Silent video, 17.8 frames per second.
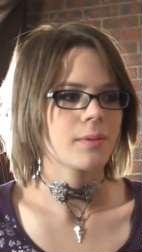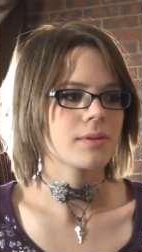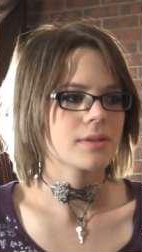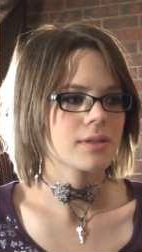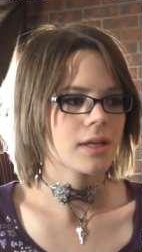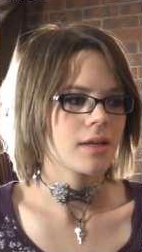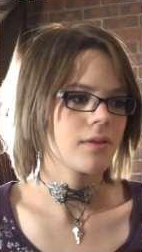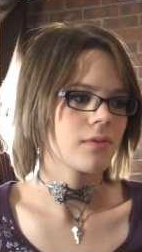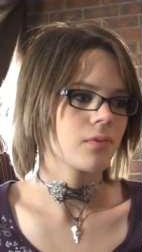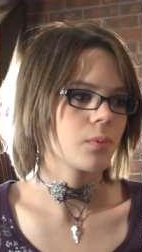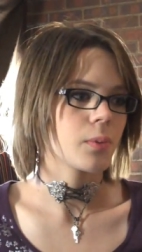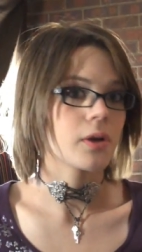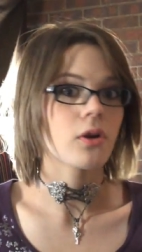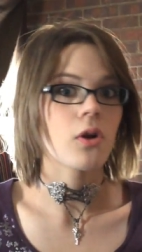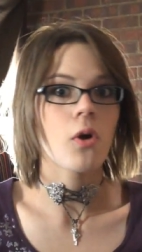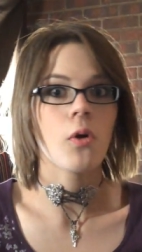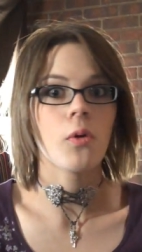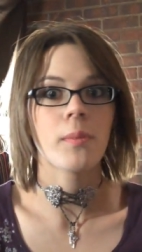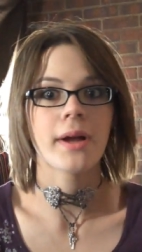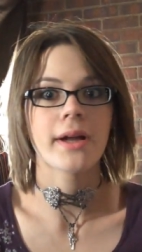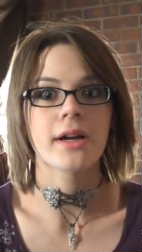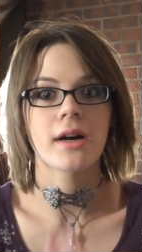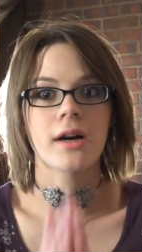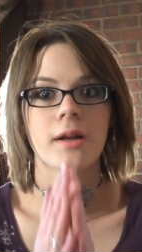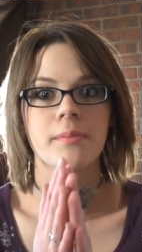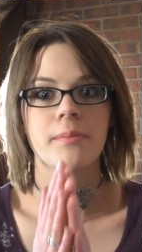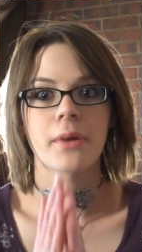was kind of weird. Oh my
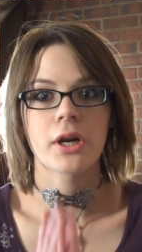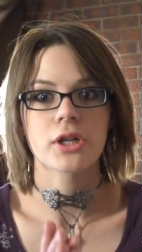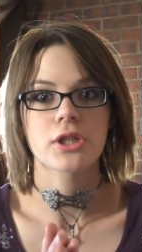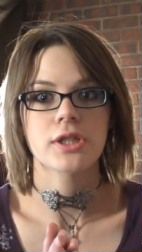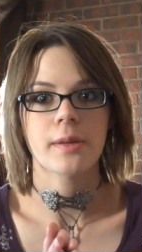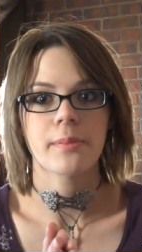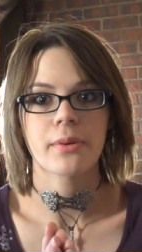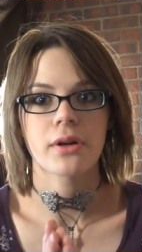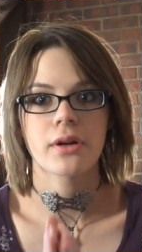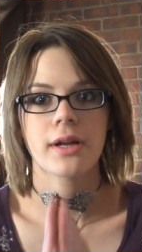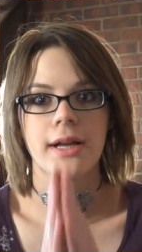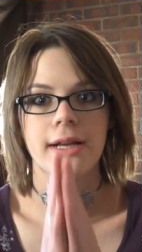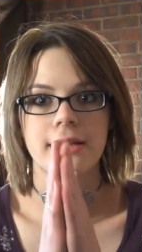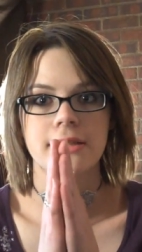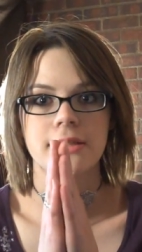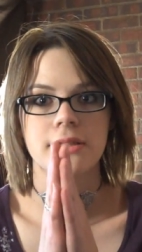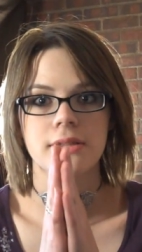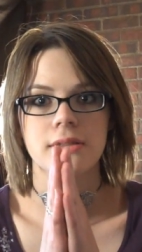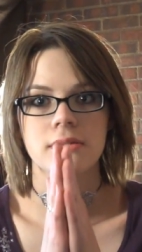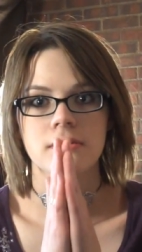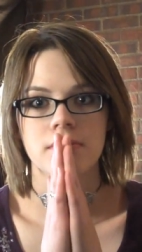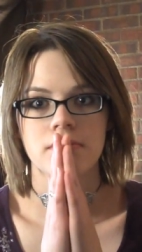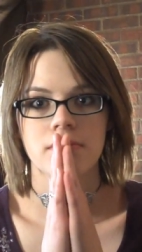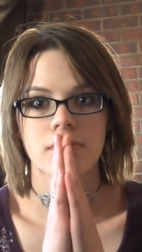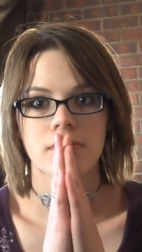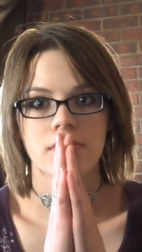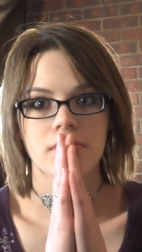god, Mark Sheppard as
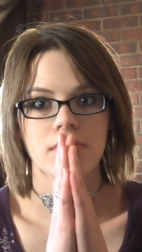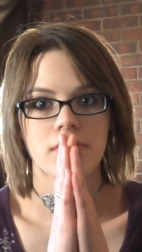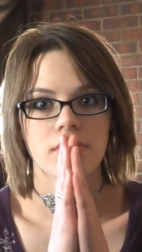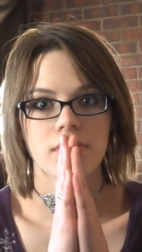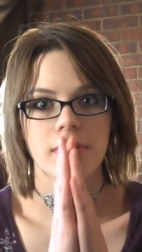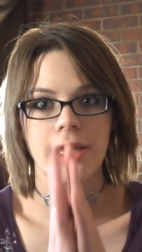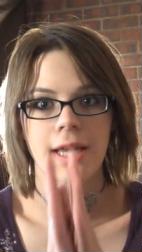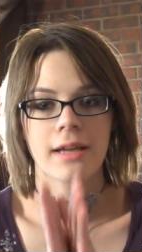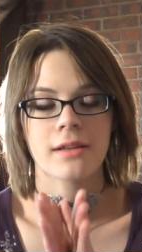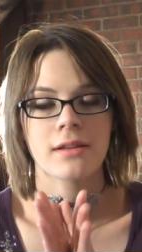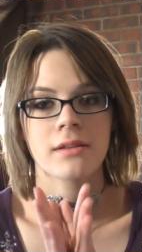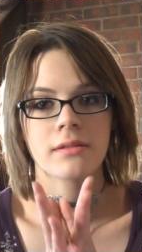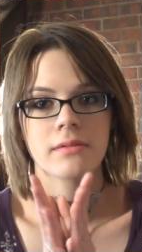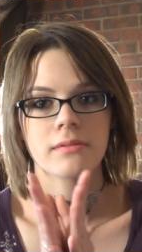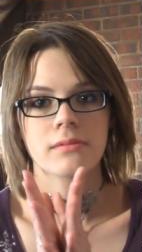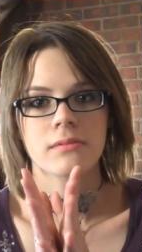Kenton